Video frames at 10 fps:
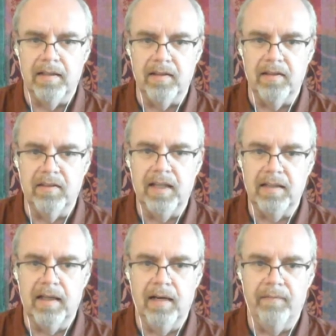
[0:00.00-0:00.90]
That is
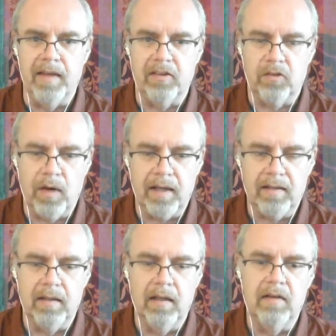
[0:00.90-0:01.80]
data
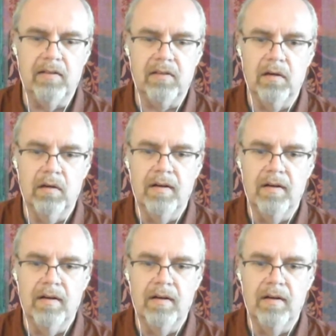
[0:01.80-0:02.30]
extracted also